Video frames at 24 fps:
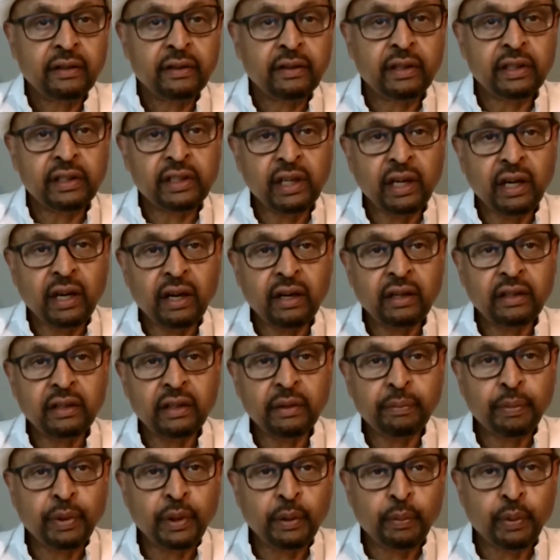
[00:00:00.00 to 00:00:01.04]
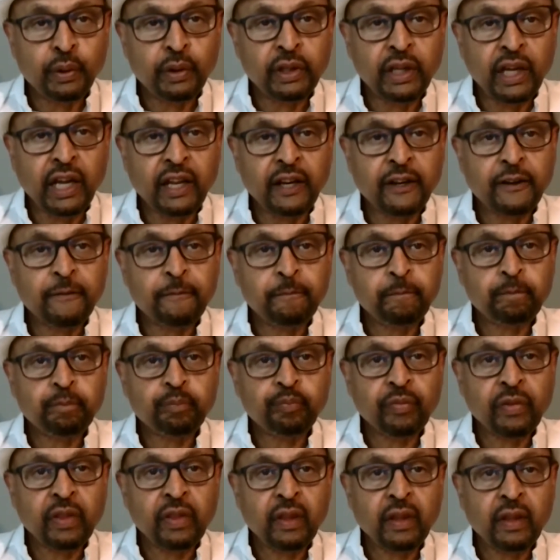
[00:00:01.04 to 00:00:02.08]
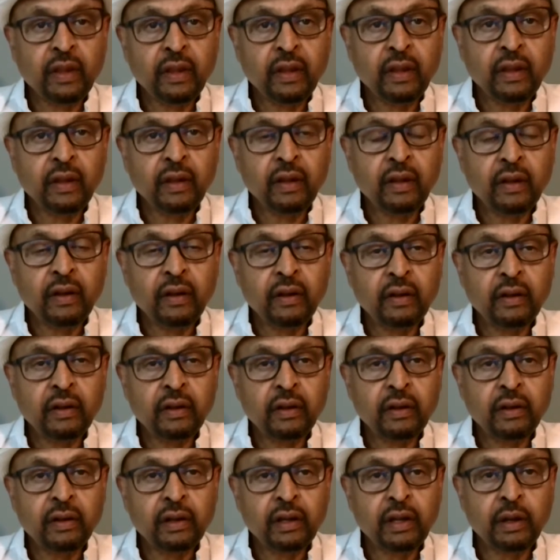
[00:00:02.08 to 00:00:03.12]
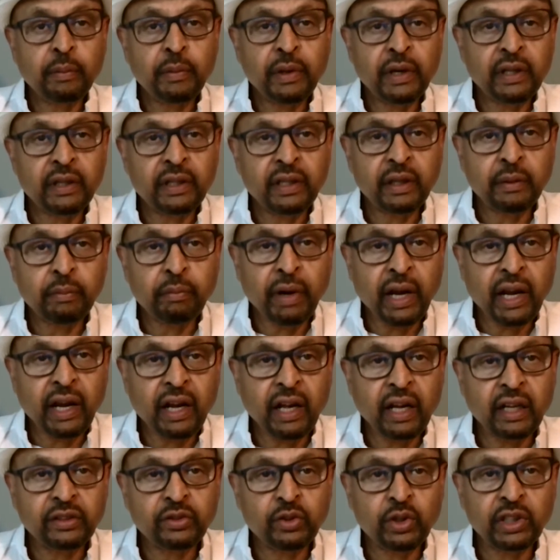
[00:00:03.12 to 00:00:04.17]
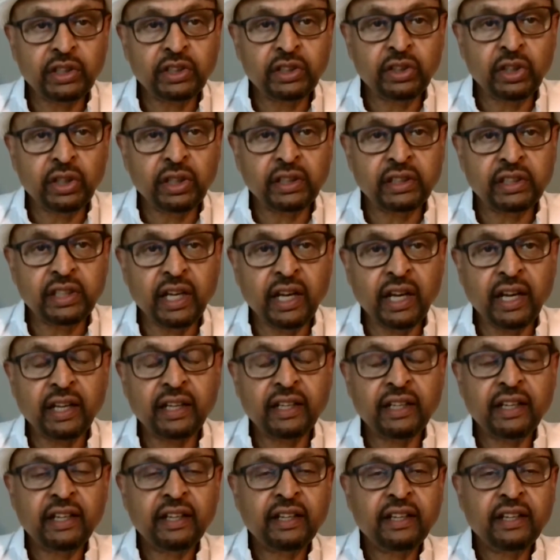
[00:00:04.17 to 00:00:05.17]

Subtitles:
these are the people that committed the Maikadra genocide.